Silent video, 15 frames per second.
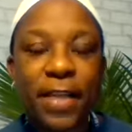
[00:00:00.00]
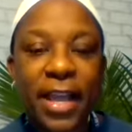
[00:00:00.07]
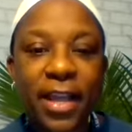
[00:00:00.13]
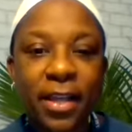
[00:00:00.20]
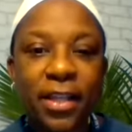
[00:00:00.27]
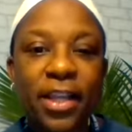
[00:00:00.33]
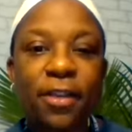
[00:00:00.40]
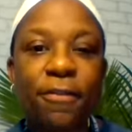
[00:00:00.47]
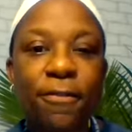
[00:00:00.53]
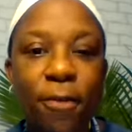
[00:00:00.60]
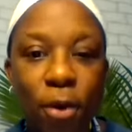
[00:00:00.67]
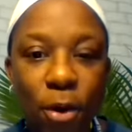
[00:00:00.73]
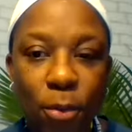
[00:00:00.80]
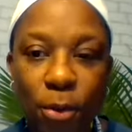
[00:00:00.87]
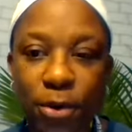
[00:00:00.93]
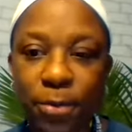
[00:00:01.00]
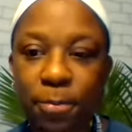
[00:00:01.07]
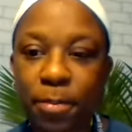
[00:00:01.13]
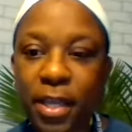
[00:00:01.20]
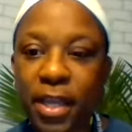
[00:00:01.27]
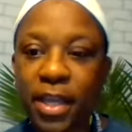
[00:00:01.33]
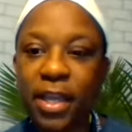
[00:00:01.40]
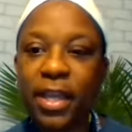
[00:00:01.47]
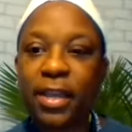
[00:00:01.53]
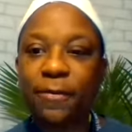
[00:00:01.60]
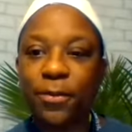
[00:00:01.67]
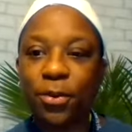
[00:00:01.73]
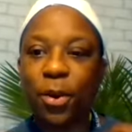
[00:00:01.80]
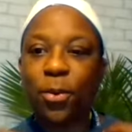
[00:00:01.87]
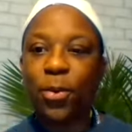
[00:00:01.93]
failing forward, being,
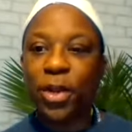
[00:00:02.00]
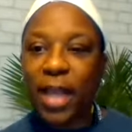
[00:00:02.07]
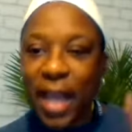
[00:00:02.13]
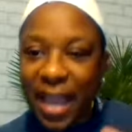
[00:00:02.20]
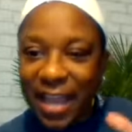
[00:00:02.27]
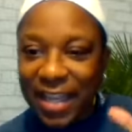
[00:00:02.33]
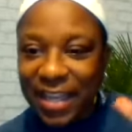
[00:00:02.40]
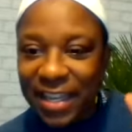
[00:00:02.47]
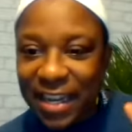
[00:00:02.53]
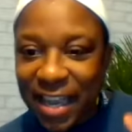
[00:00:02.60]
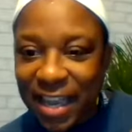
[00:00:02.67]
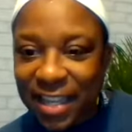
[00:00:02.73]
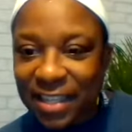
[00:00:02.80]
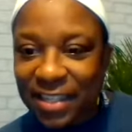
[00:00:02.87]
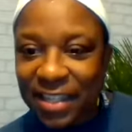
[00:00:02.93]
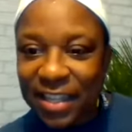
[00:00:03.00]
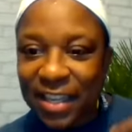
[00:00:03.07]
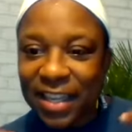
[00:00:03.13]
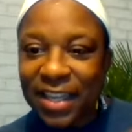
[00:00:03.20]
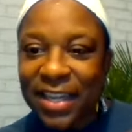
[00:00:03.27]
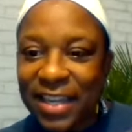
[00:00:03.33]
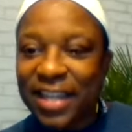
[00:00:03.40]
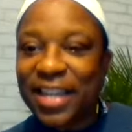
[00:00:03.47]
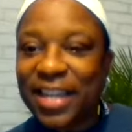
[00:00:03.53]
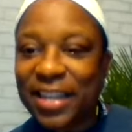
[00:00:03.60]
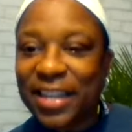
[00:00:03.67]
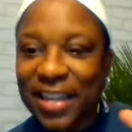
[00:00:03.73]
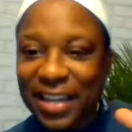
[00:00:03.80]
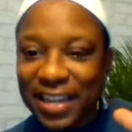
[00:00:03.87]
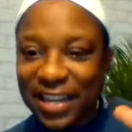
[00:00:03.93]
if you are willing, hey, Inez,
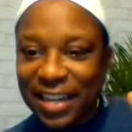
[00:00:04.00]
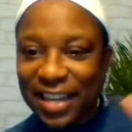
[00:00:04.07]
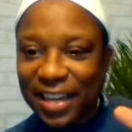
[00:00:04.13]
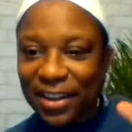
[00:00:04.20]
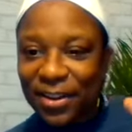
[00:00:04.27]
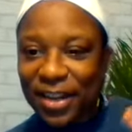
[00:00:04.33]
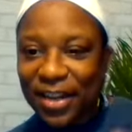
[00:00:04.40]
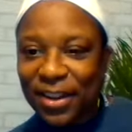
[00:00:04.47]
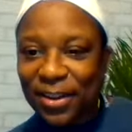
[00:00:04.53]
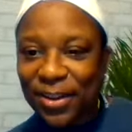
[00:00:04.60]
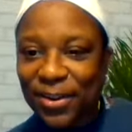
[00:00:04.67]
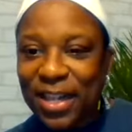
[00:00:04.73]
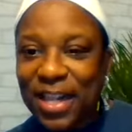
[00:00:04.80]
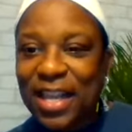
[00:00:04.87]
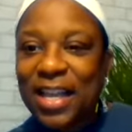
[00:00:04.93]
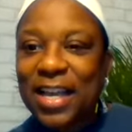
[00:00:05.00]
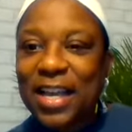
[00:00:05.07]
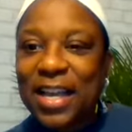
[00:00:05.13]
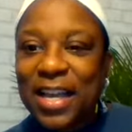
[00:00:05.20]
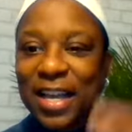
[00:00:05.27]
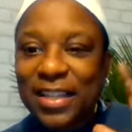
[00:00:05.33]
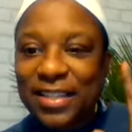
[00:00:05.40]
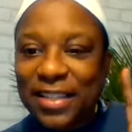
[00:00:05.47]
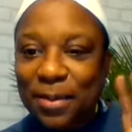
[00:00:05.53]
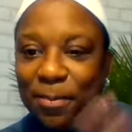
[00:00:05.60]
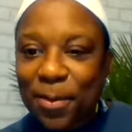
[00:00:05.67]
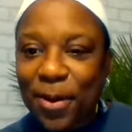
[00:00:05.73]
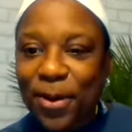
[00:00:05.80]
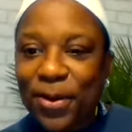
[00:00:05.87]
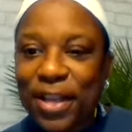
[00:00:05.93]
India, India, hello, hello,
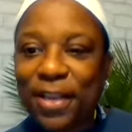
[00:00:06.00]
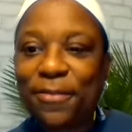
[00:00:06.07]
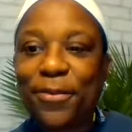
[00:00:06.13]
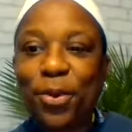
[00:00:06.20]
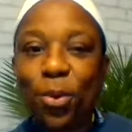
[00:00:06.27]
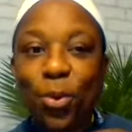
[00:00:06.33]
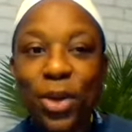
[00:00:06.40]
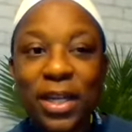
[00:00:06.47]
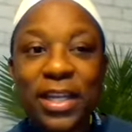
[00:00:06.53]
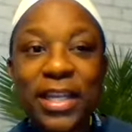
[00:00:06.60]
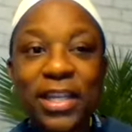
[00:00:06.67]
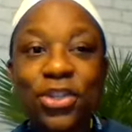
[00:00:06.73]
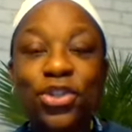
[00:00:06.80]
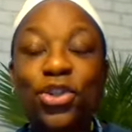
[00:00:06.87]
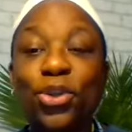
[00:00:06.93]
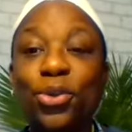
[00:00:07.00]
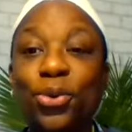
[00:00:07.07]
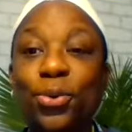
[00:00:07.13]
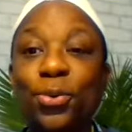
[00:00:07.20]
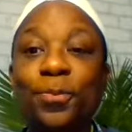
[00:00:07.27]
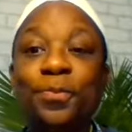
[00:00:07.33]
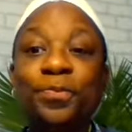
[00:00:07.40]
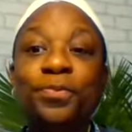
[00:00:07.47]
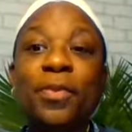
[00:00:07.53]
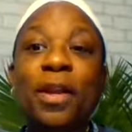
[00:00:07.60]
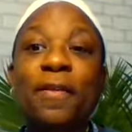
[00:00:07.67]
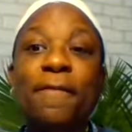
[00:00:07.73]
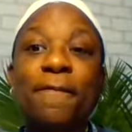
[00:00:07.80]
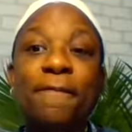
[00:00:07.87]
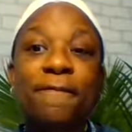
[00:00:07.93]
Sipo, if you're willing to
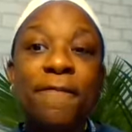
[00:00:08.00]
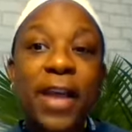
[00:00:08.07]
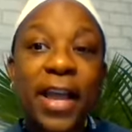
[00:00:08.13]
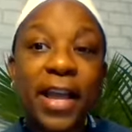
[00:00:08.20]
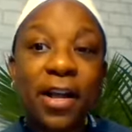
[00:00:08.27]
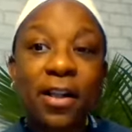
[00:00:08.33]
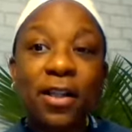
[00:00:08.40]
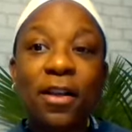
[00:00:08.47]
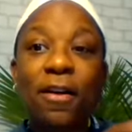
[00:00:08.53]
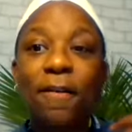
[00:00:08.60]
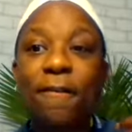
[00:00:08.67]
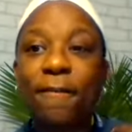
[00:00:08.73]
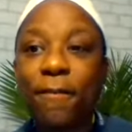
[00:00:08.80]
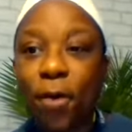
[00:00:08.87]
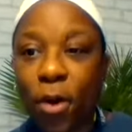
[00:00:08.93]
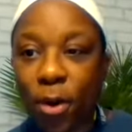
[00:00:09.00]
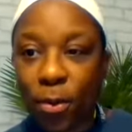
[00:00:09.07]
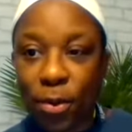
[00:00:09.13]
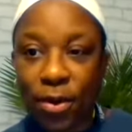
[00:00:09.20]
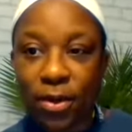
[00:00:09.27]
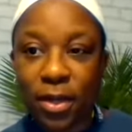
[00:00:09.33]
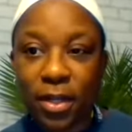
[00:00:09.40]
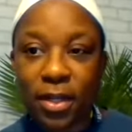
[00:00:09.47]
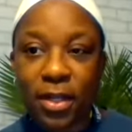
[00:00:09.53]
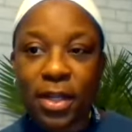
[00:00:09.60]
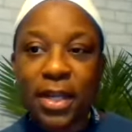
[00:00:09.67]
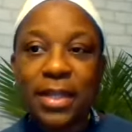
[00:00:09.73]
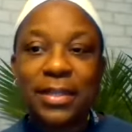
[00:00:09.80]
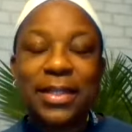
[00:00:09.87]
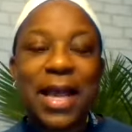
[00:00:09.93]
fail forward,
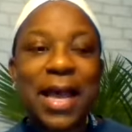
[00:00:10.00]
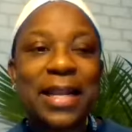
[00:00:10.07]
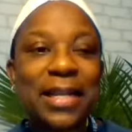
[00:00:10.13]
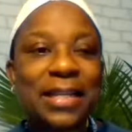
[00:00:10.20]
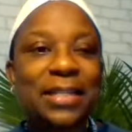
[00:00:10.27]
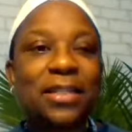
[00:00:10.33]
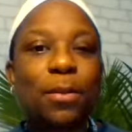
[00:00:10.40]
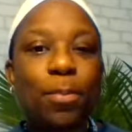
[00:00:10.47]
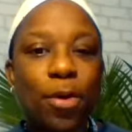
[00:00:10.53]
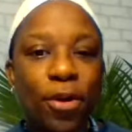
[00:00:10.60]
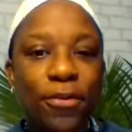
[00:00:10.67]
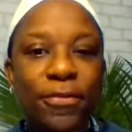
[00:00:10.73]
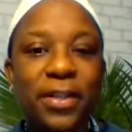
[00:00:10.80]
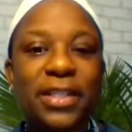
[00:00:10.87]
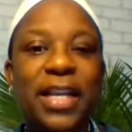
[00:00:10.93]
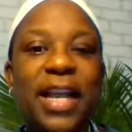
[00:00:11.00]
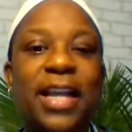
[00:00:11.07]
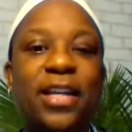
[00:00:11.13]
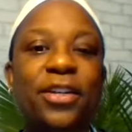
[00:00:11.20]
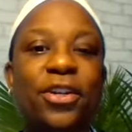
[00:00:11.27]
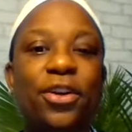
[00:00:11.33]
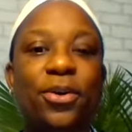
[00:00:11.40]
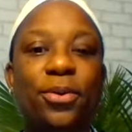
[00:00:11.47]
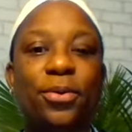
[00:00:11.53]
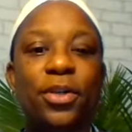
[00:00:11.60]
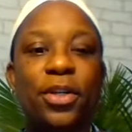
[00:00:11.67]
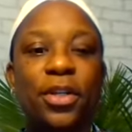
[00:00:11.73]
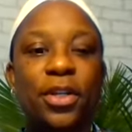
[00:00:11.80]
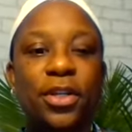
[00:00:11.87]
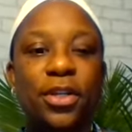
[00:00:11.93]
that is the perfect antidote